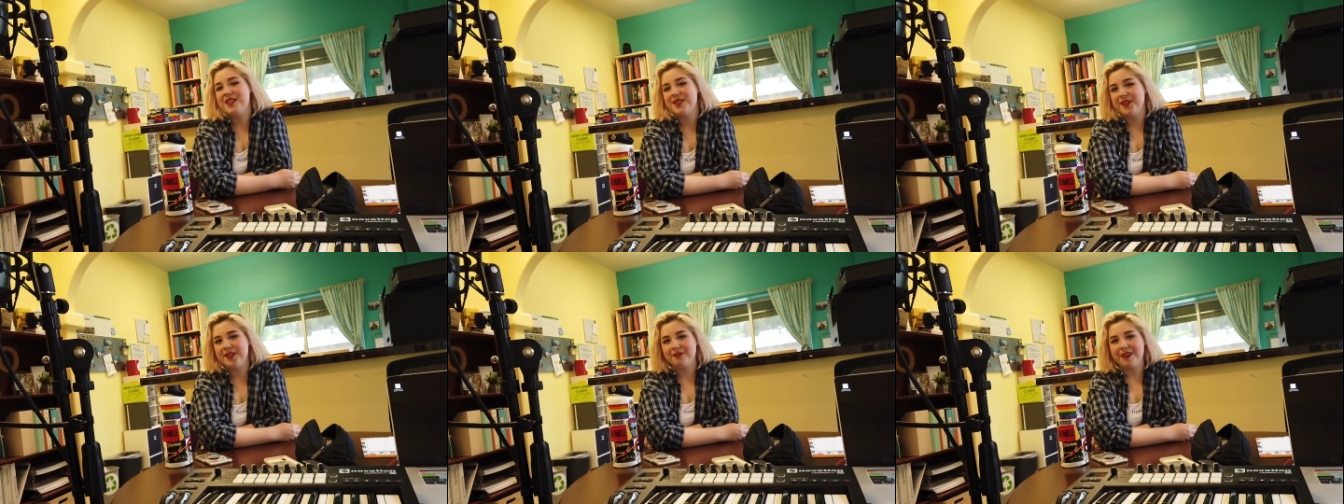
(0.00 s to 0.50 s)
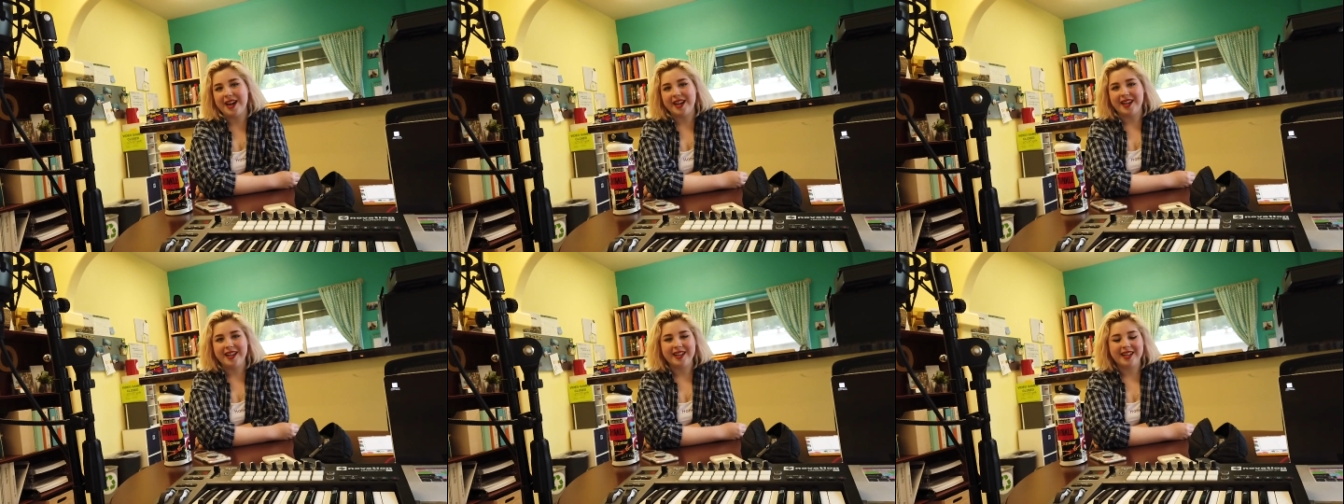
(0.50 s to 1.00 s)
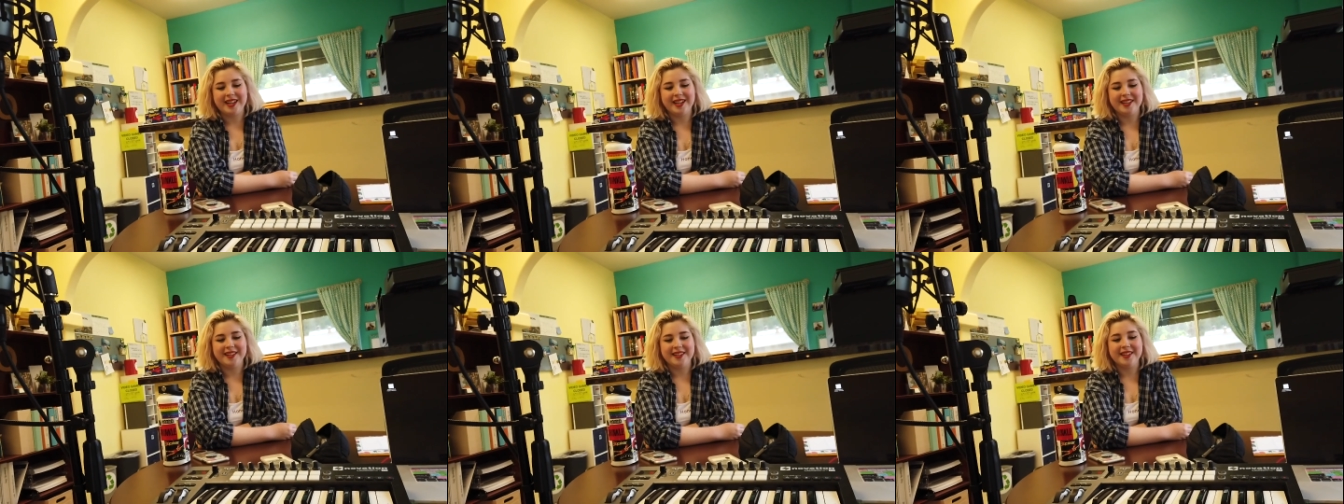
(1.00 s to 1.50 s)
I started writing
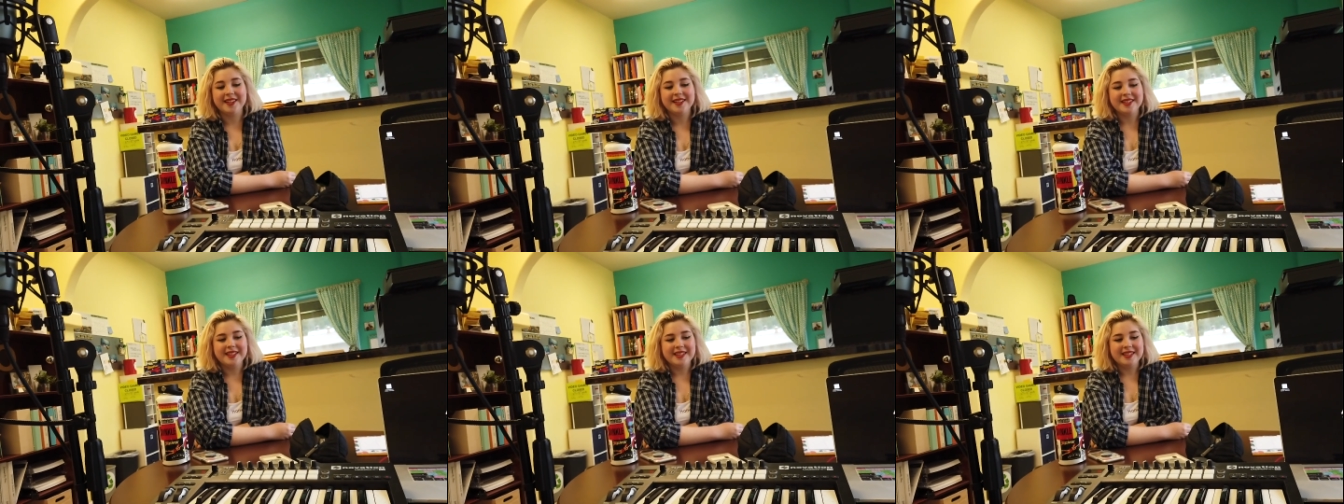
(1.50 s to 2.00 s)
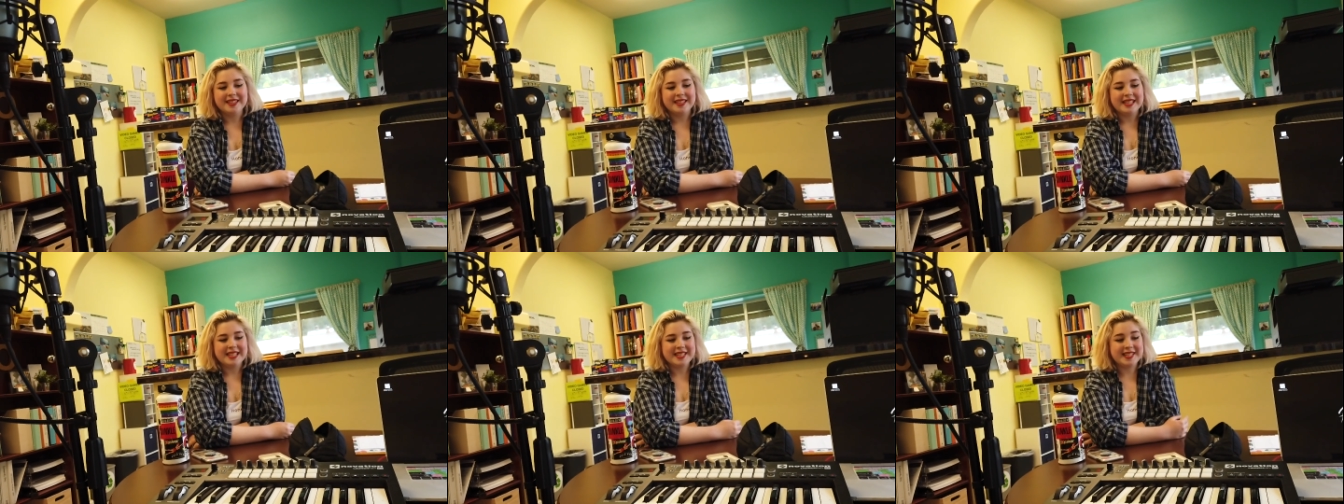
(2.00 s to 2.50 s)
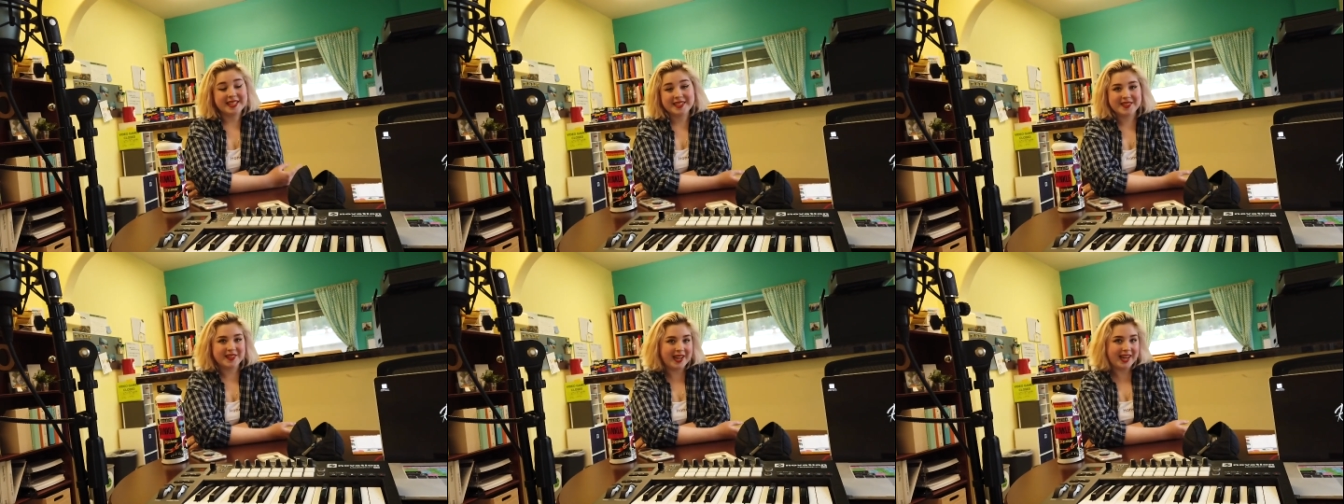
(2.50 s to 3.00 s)
in
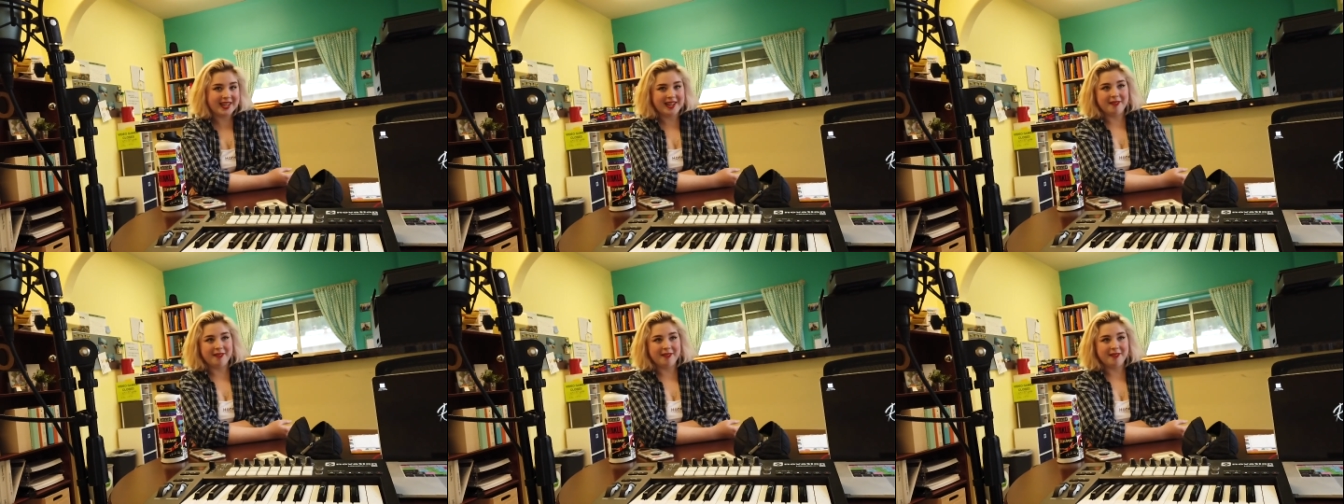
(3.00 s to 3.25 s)
sixth grade.